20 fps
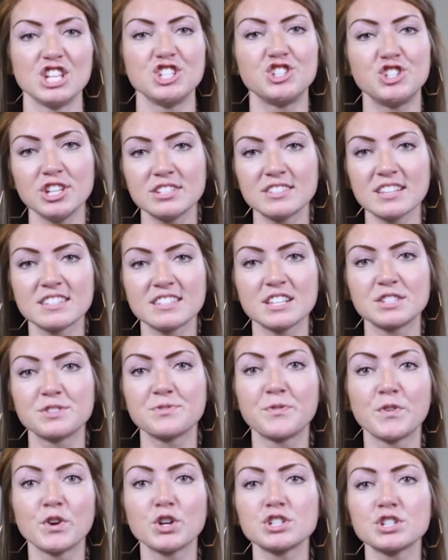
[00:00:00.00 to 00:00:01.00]
Jesus'
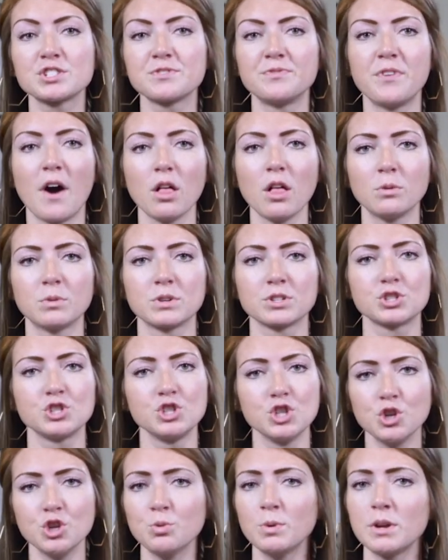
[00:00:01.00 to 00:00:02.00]
first followers
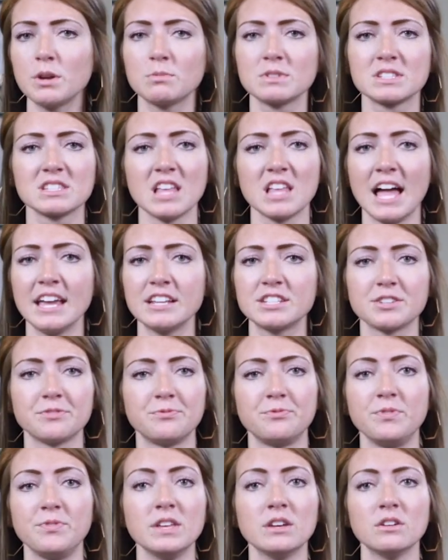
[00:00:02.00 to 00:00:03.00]
knew what it was like to
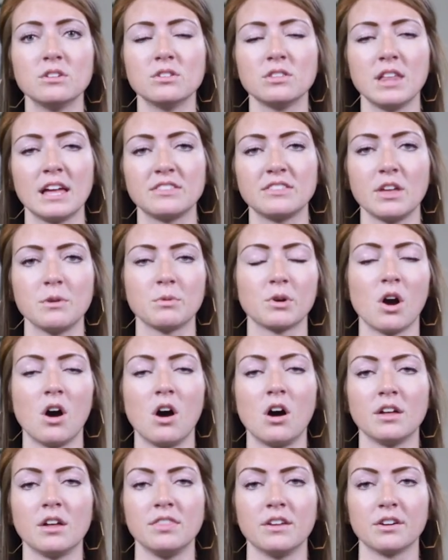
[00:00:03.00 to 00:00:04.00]
feel like they were
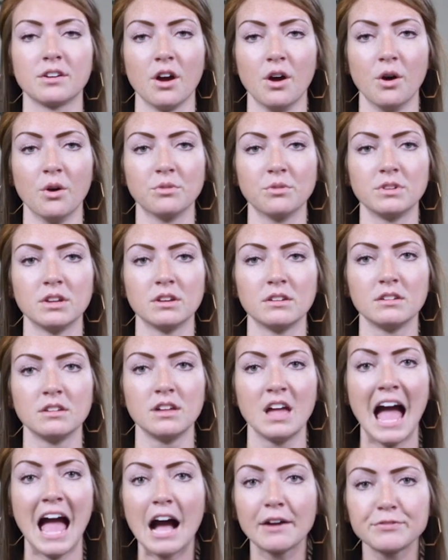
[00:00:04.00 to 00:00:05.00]
on their own.
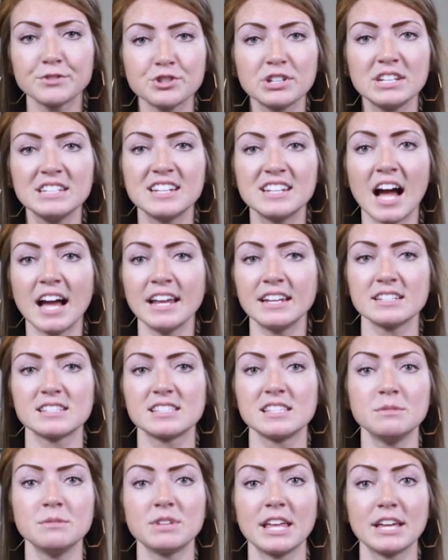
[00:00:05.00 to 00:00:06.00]
After he died, it
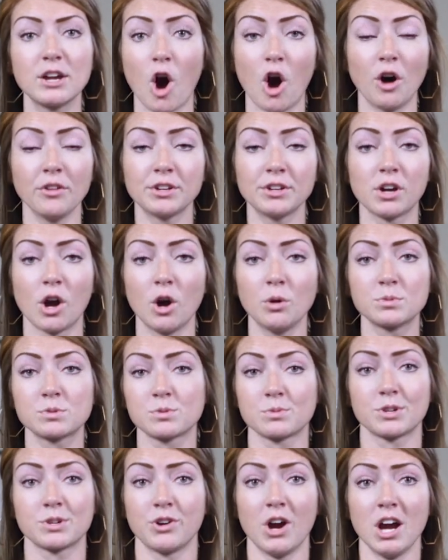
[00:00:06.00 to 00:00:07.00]
seemed like all their hopes
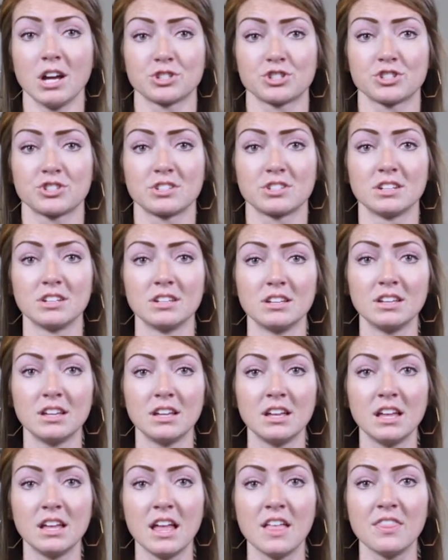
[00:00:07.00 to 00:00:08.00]
were crushed.
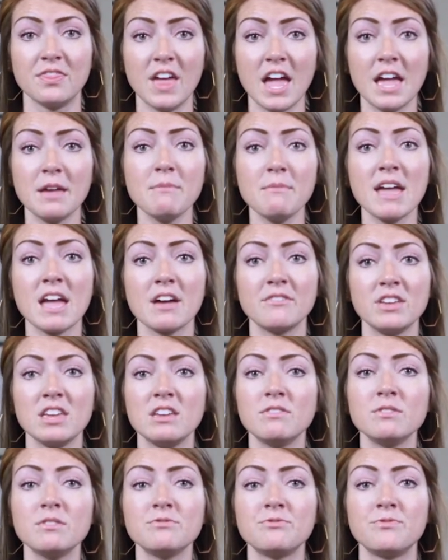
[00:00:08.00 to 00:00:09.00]
They may have
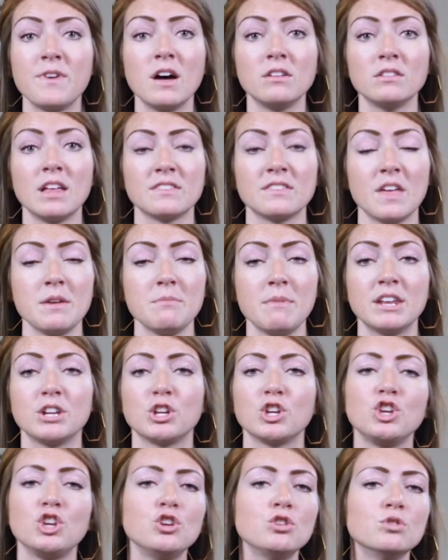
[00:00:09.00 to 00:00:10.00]
even felt like they made a
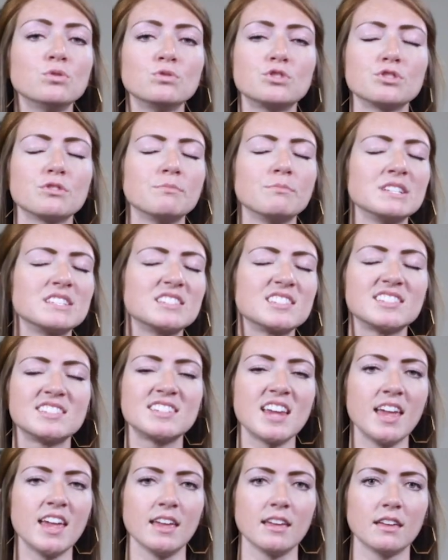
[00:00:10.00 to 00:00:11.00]
huge
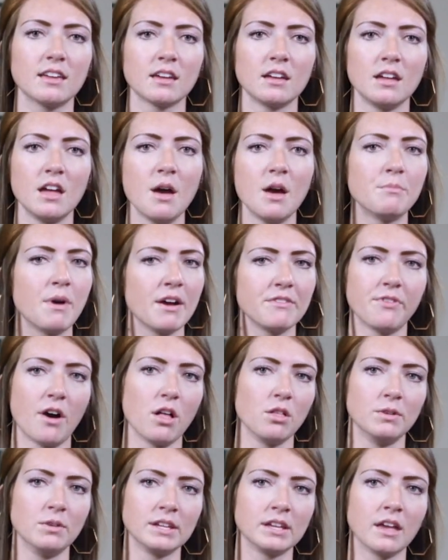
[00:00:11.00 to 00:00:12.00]
mistake by
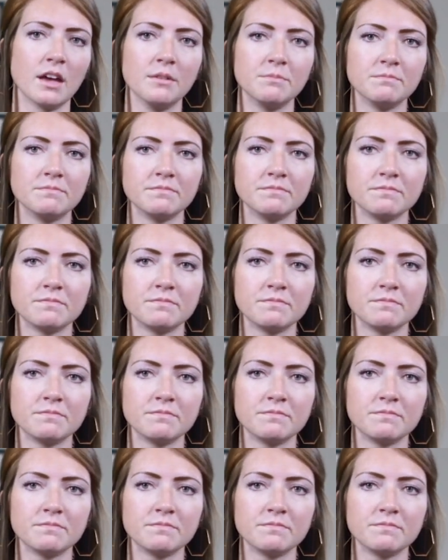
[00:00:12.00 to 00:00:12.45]
following him.